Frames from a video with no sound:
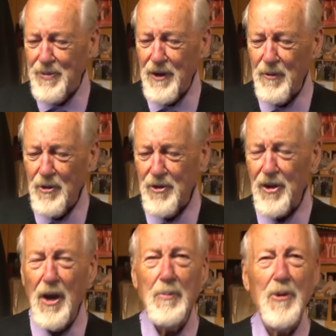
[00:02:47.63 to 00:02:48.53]
There was a
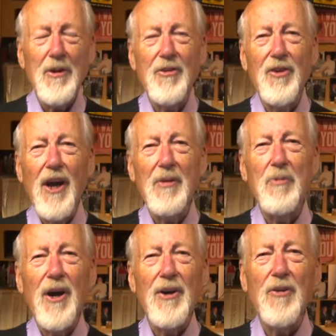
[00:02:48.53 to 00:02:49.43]
couple of second
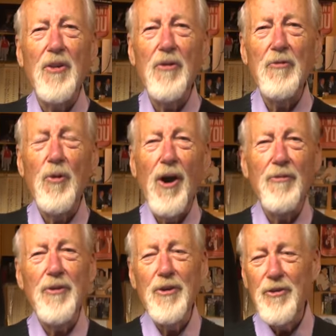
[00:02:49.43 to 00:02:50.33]
model
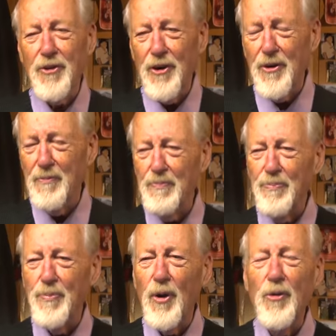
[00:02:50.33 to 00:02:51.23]
Luftwaffes. Um,
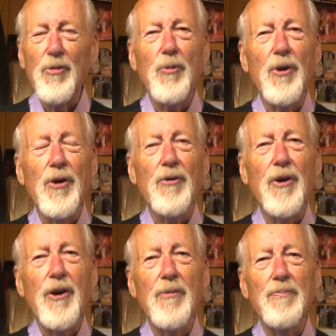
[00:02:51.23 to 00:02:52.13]
both were
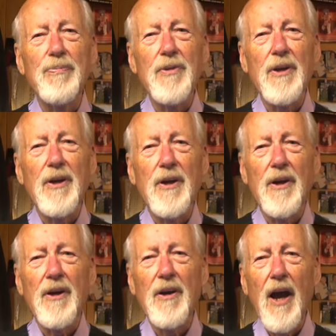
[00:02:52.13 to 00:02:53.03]
um, uh,
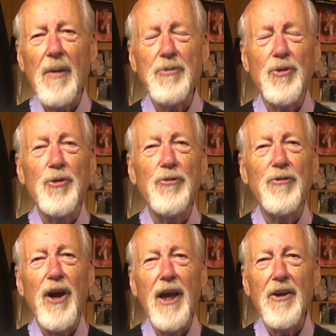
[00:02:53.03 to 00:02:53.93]
absolute
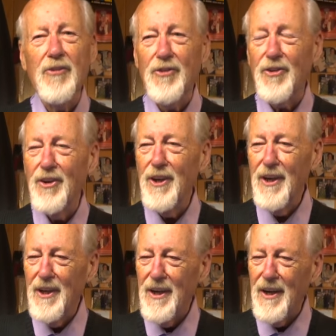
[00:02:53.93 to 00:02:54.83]
fakes.
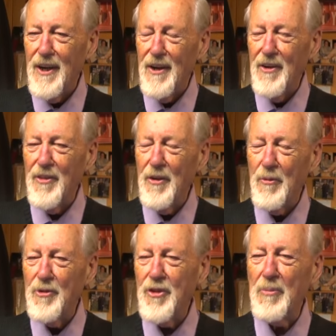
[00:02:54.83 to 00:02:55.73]
Uh, there
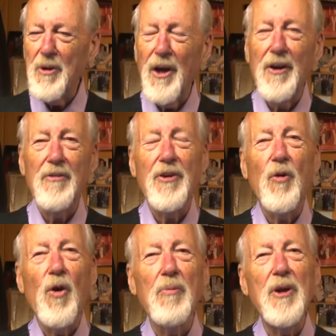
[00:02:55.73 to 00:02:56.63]
was some kind of an
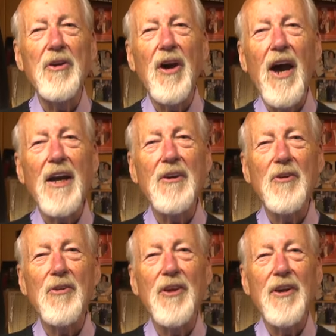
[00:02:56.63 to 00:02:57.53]
army
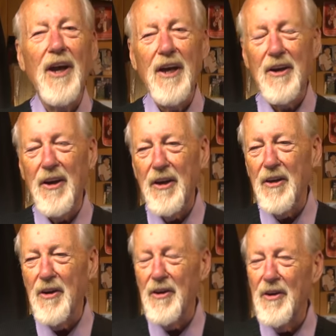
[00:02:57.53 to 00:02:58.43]
dagger that had a,
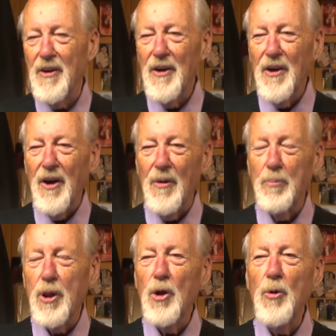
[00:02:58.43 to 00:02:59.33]
uh, a
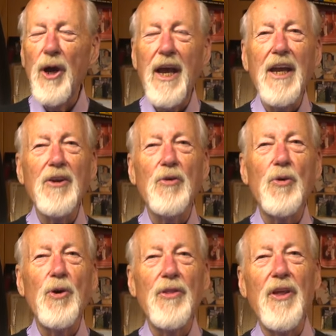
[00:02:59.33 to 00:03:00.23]
blue
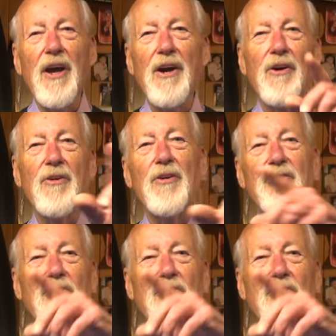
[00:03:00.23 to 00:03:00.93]
handle on there.